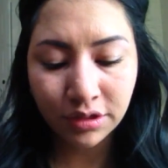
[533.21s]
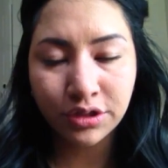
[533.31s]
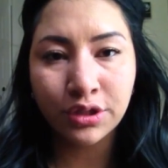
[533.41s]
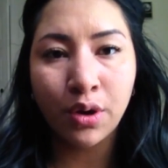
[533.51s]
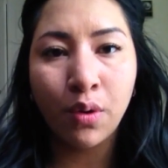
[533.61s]

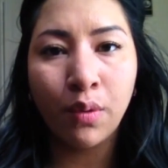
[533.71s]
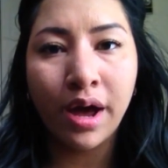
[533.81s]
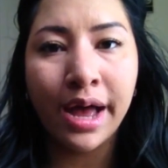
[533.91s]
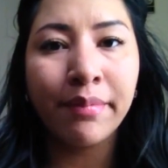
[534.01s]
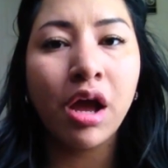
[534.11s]
So
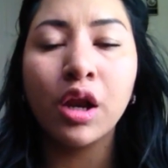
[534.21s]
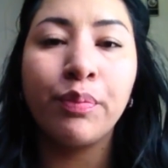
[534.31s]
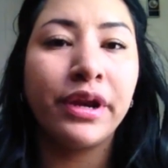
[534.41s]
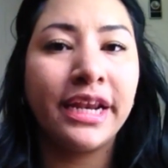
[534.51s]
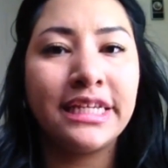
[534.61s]
I'm not going to
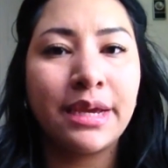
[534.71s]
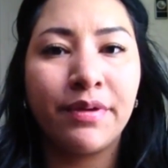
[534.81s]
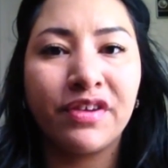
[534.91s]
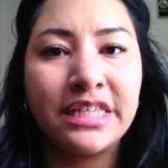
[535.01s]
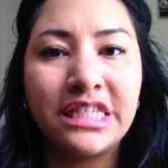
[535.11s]
put any type
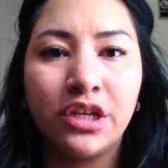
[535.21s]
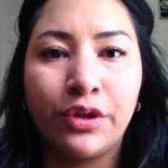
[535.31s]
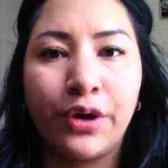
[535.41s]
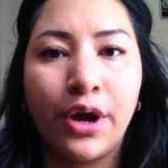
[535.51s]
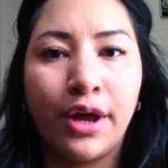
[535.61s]
of
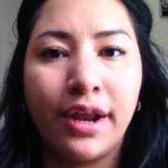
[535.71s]
concealer on.